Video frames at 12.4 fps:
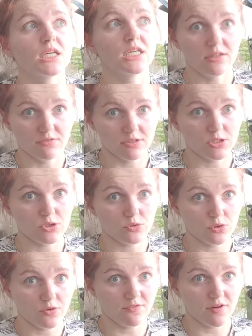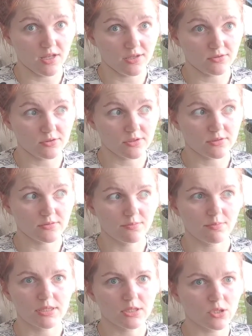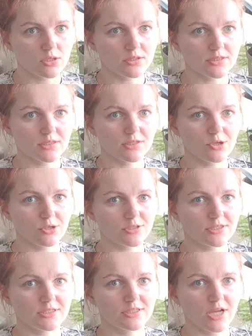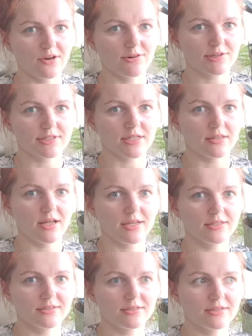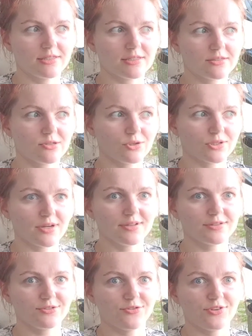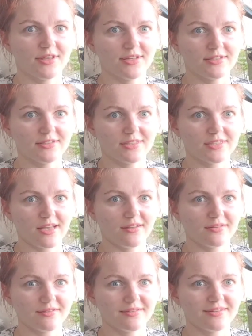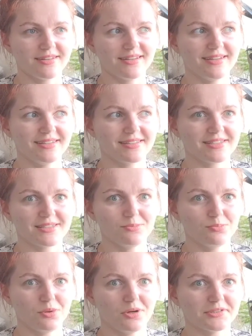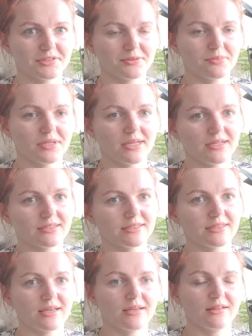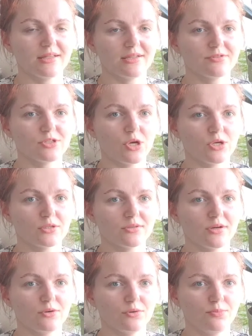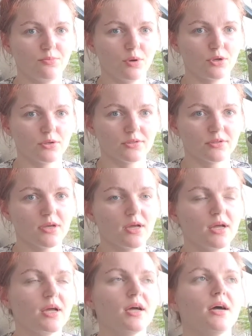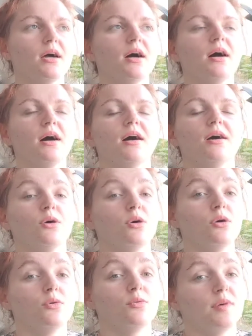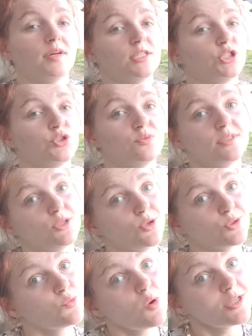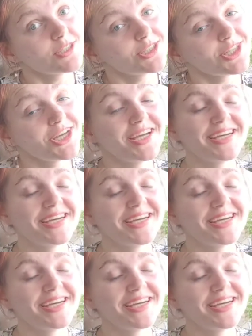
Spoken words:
give it to your Ficus, but not direct sunlight. Not under the sun. It's important because the leaves got all burned, which we don't want.